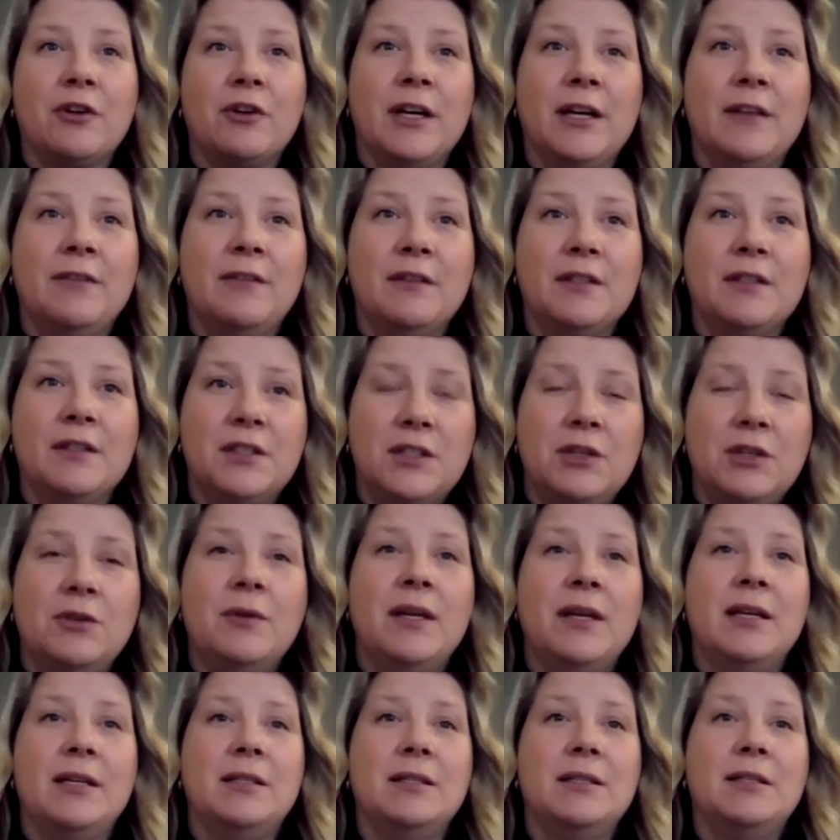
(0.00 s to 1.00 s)
in the
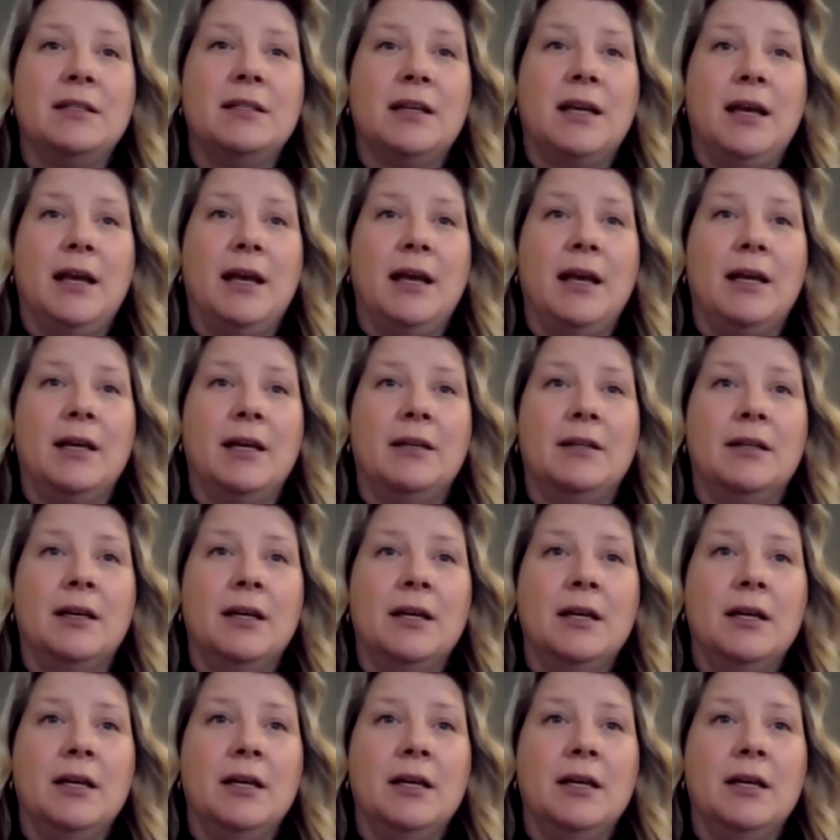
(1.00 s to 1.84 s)
students, and